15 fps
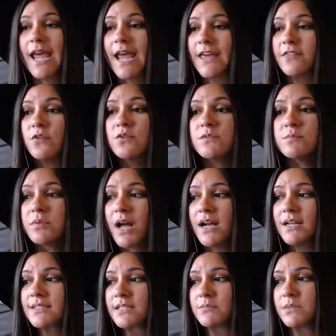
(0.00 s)
And those
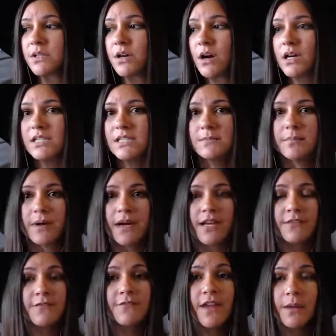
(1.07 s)
blocks can be caused
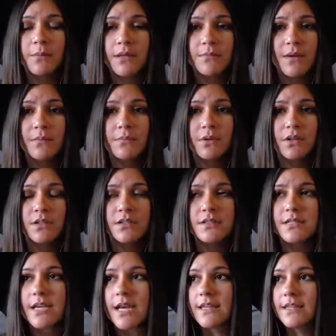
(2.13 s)
by family
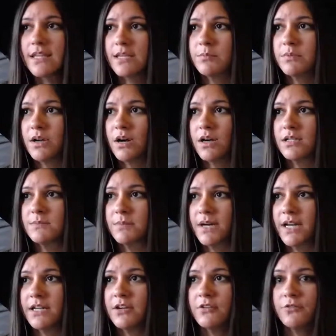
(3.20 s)
members, they can be caused
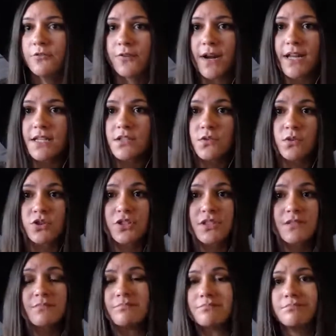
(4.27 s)
by friends, or
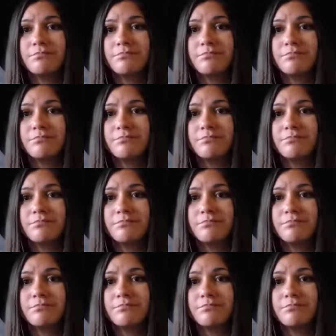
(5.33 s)
just